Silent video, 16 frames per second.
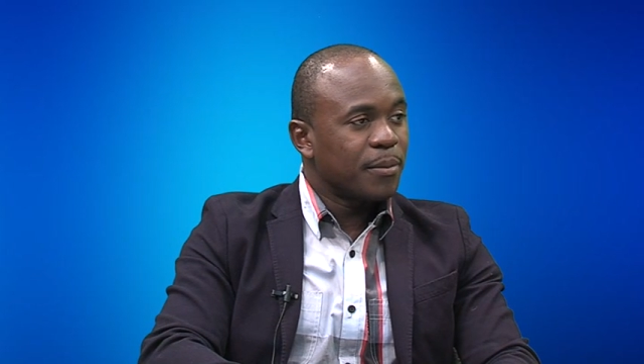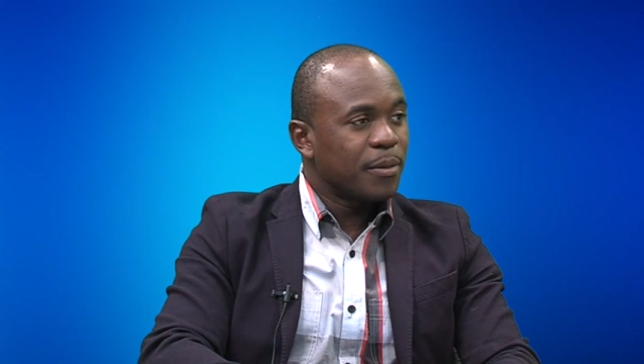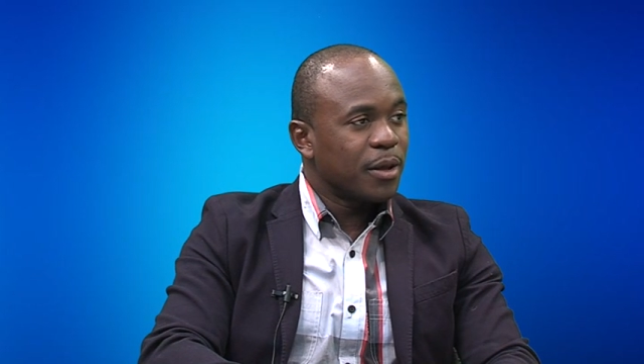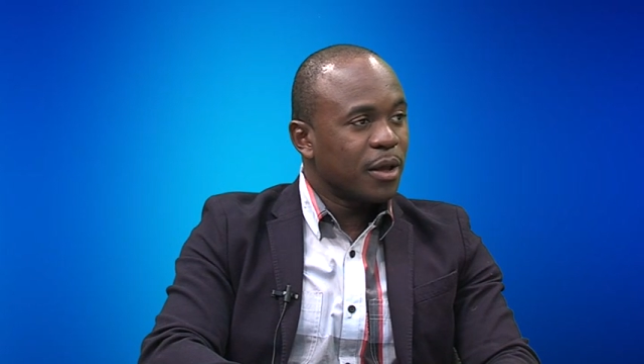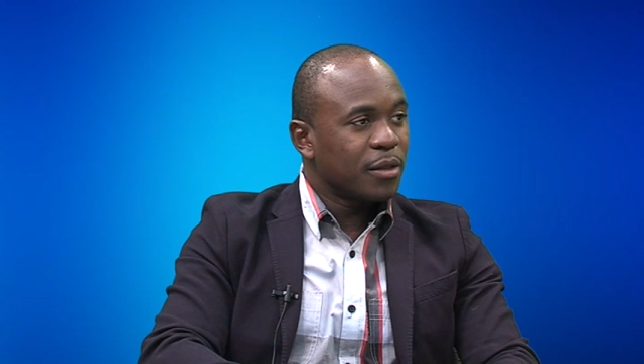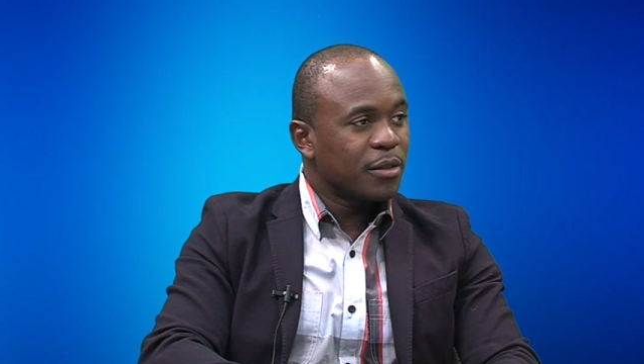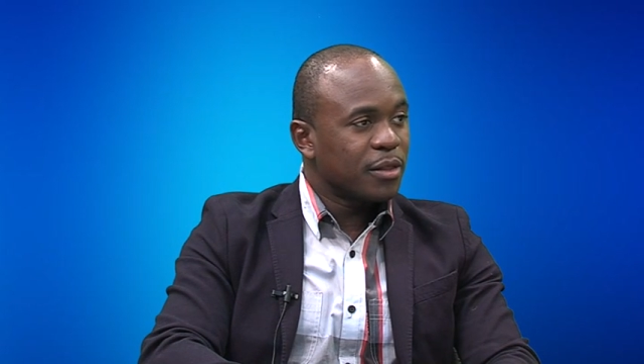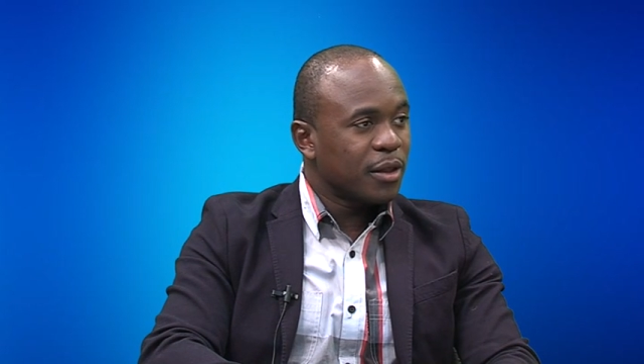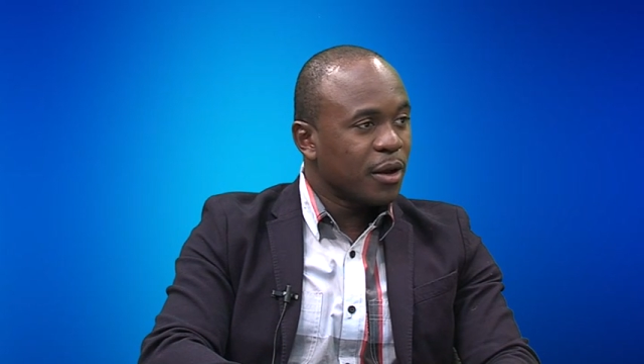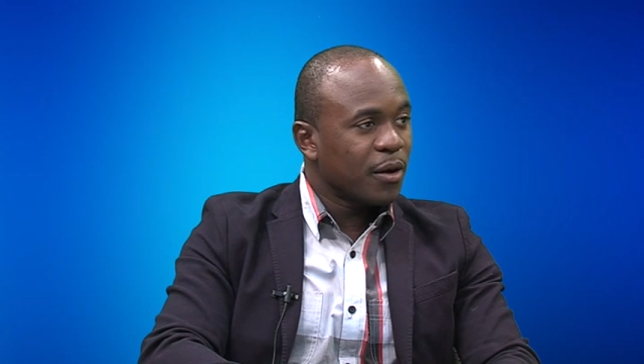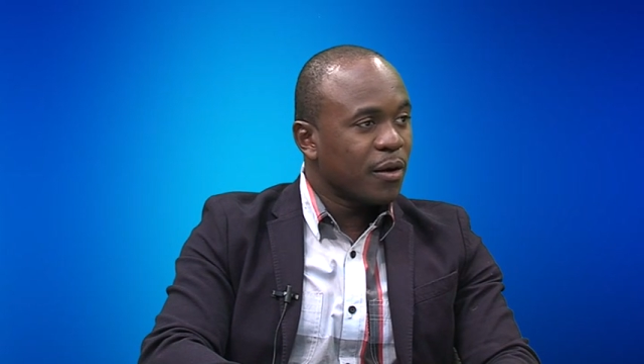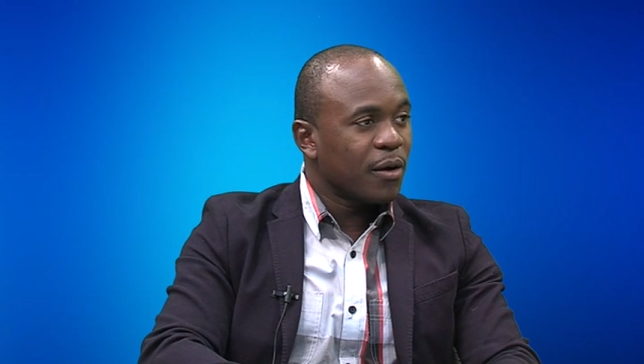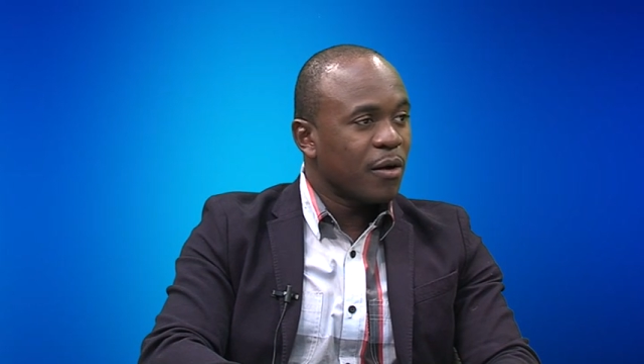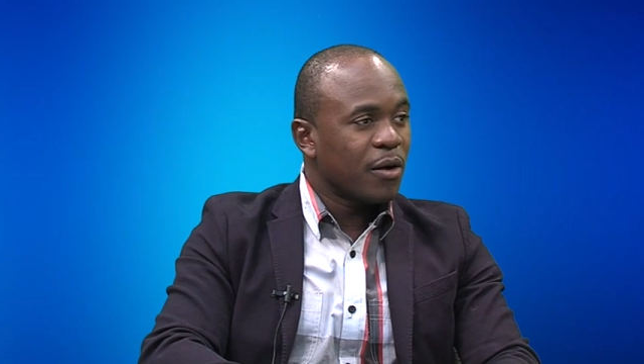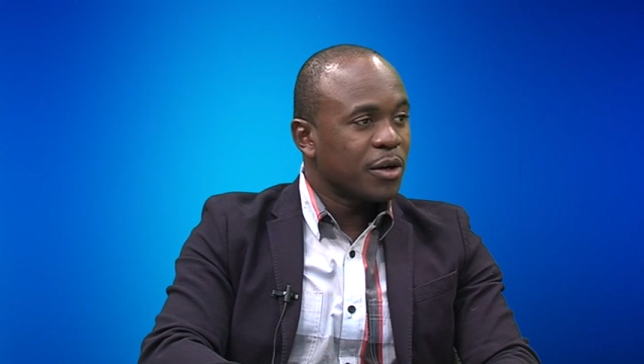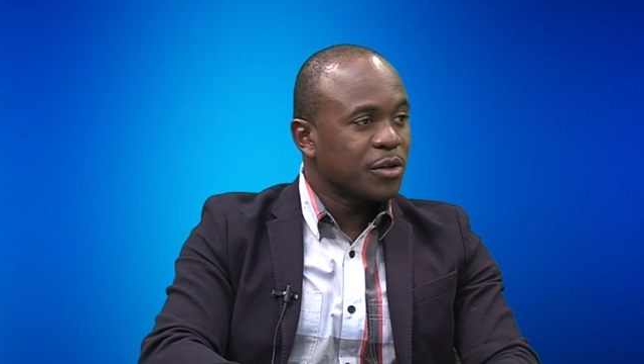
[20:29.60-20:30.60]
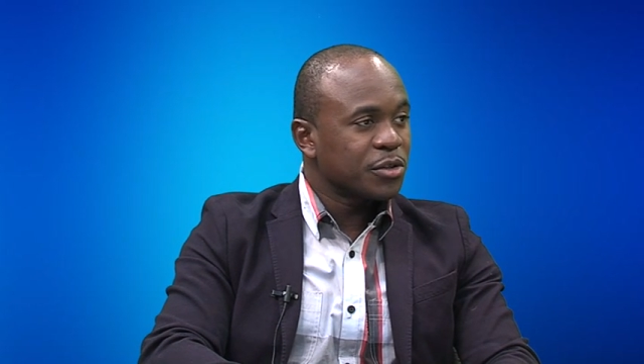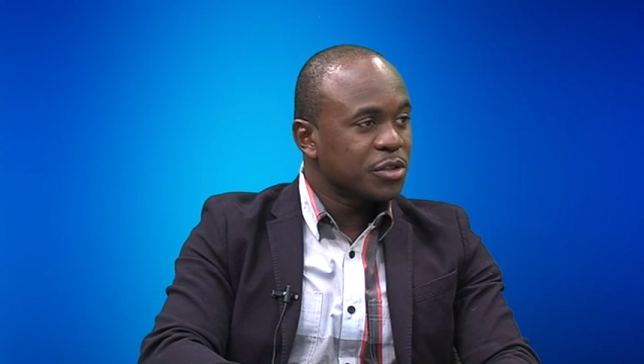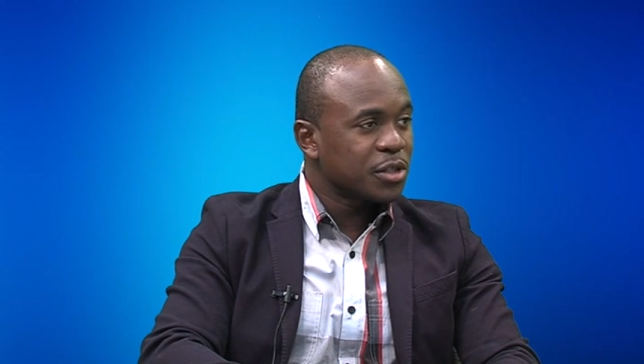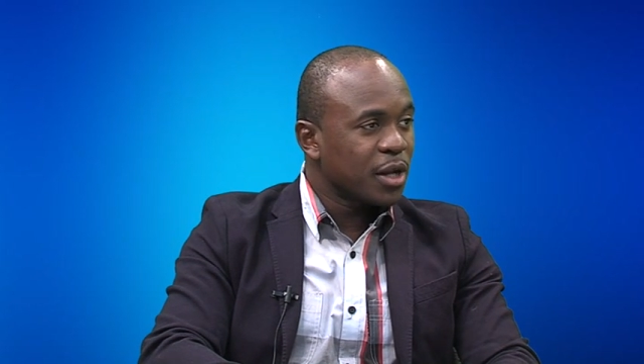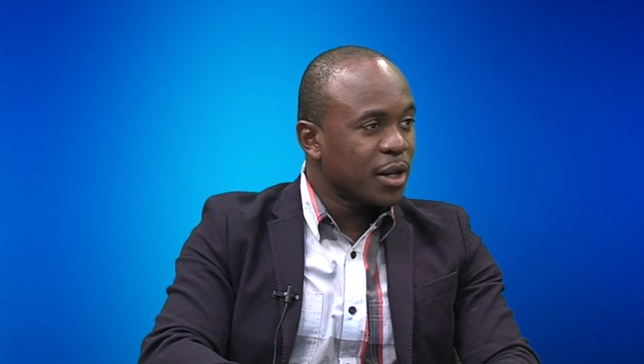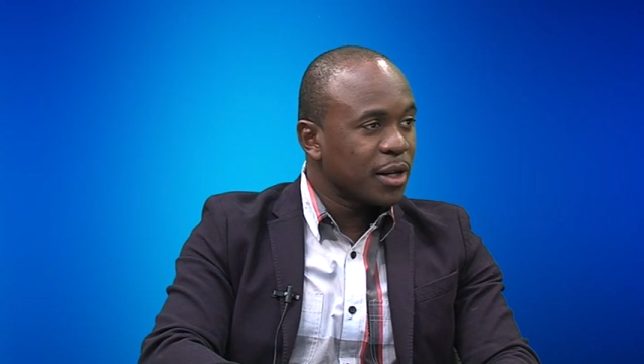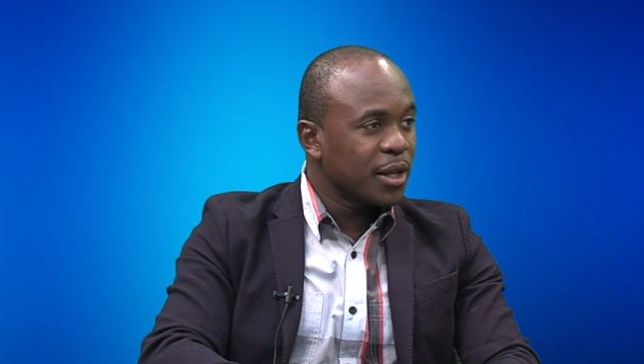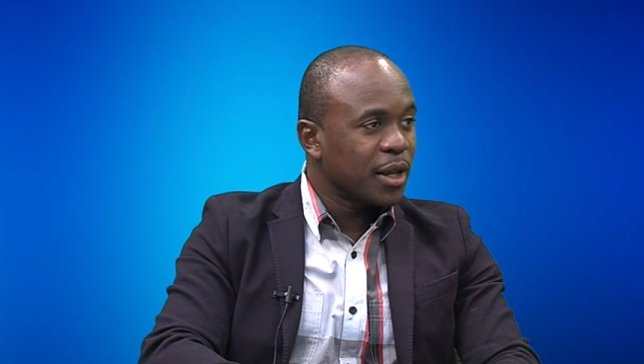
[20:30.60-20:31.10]
there,
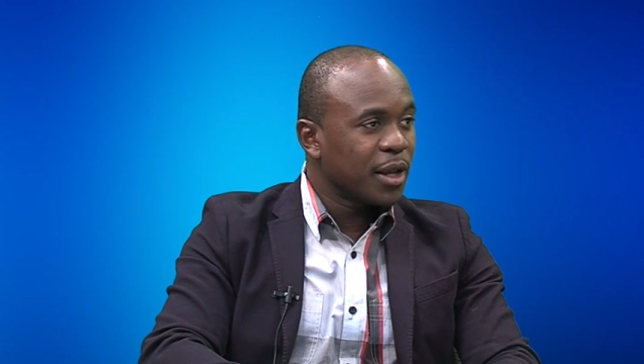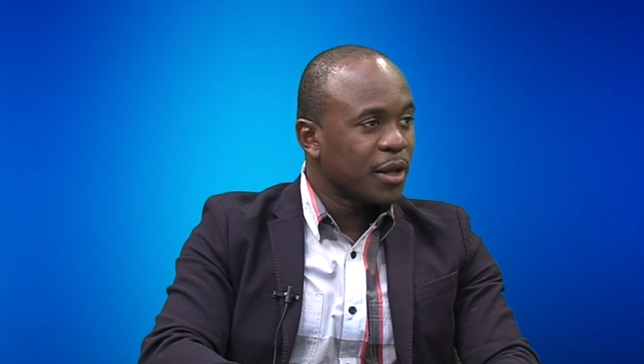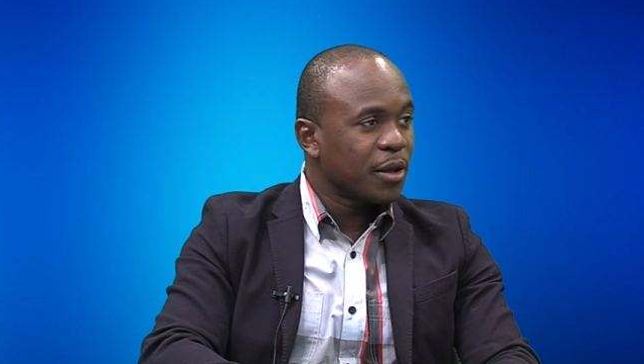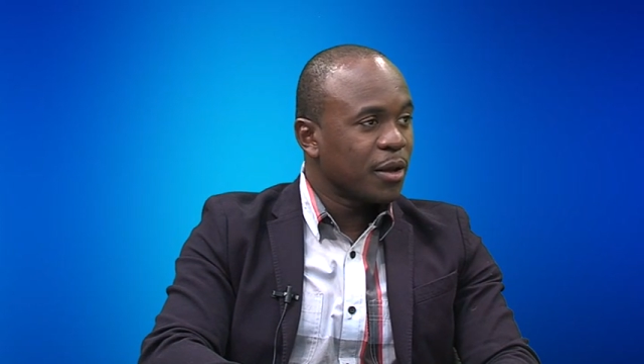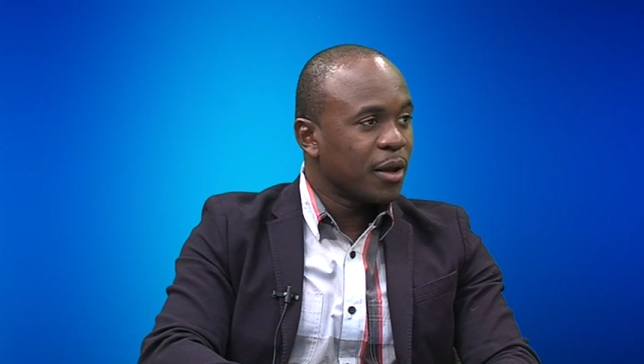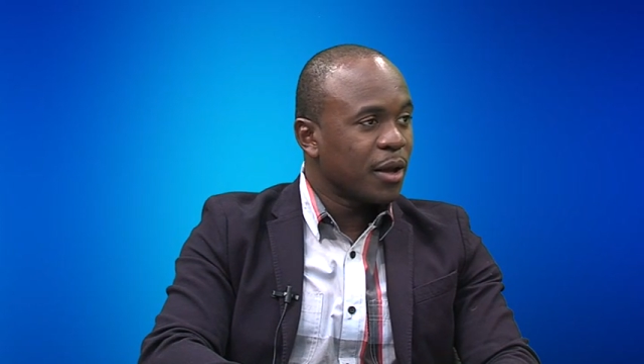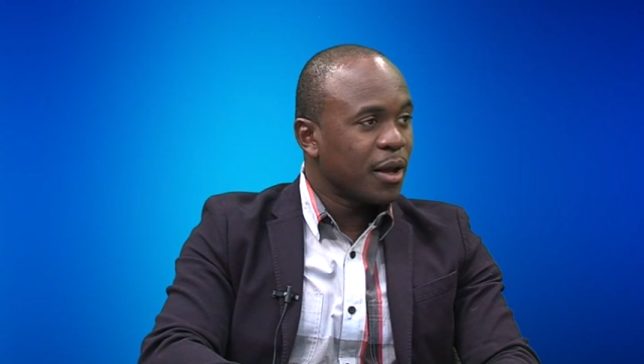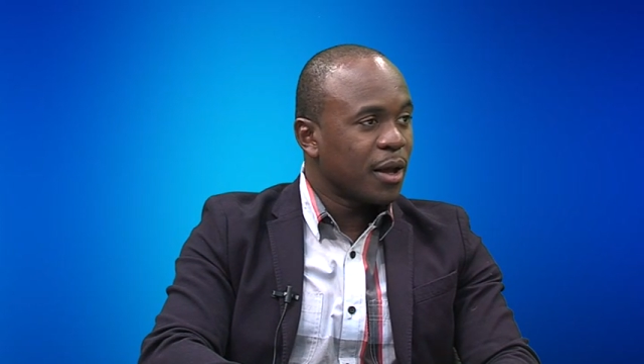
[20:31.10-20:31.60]
understudying